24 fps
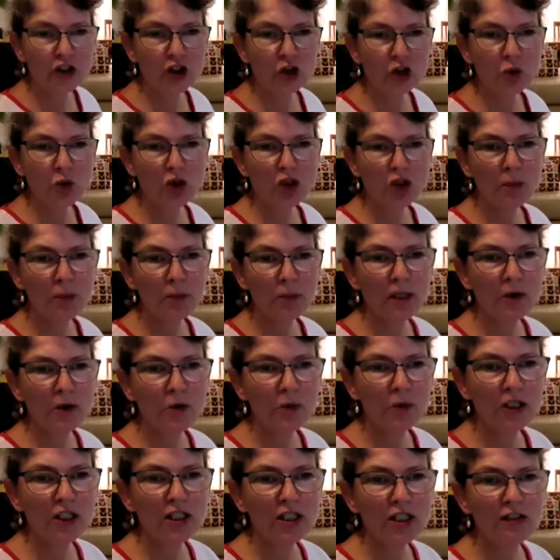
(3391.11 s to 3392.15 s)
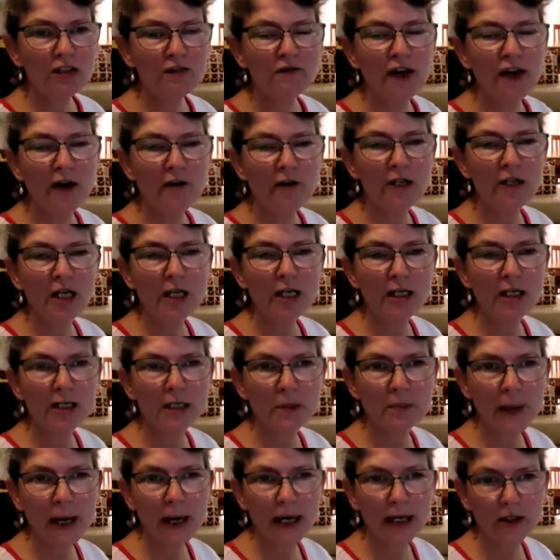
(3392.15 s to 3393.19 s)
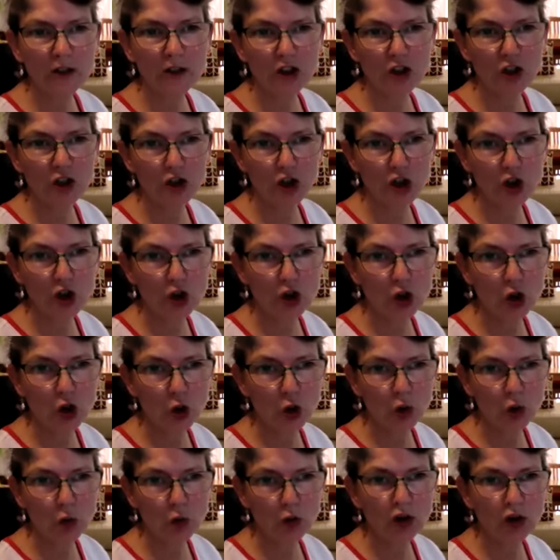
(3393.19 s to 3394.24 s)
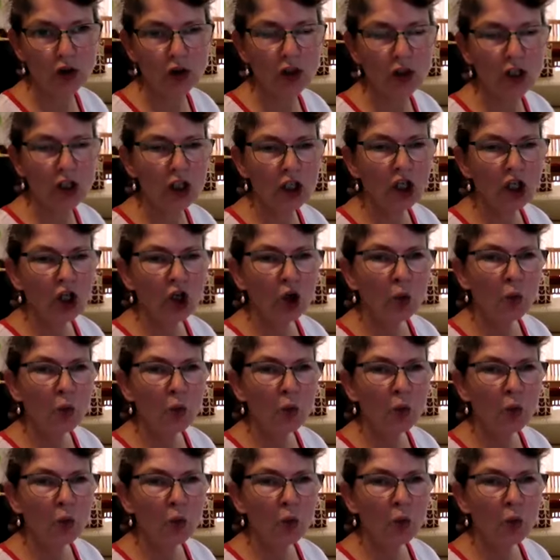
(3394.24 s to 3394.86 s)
I do something which is very unexpected to schools.